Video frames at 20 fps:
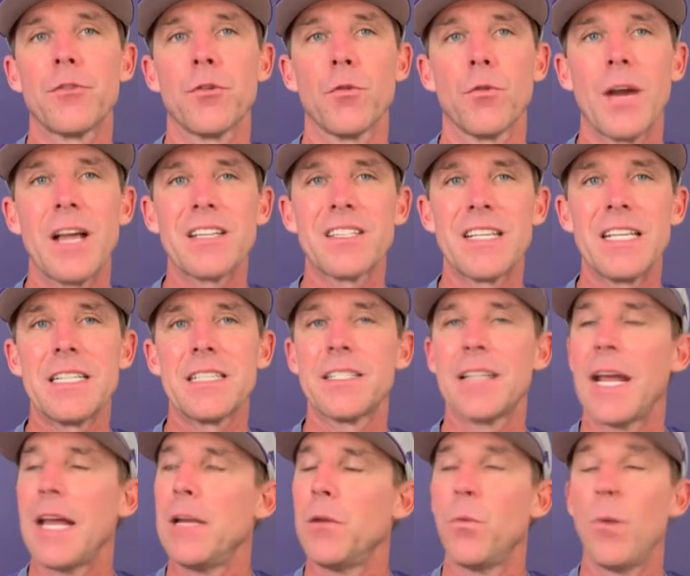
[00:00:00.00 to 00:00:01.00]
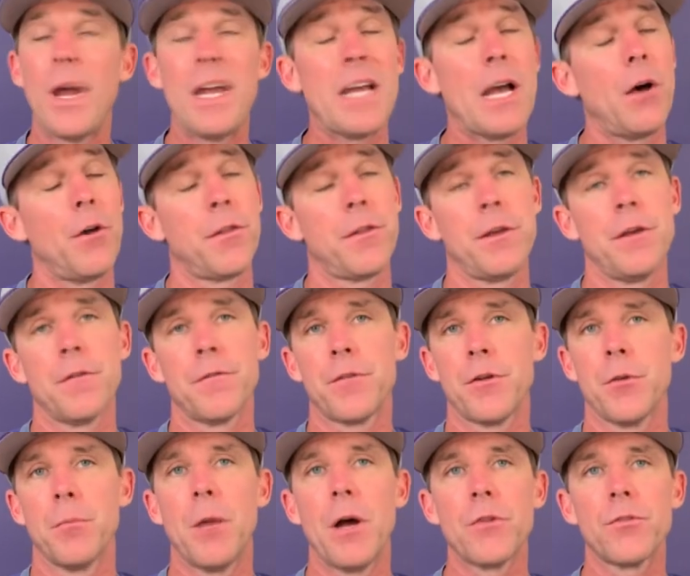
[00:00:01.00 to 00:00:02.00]
to a resting state, way healthier
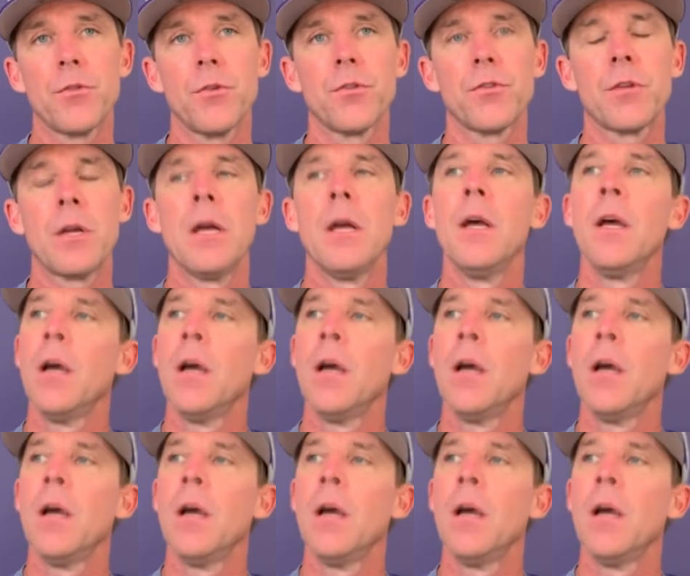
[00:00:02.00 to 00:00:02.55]
for your muscles.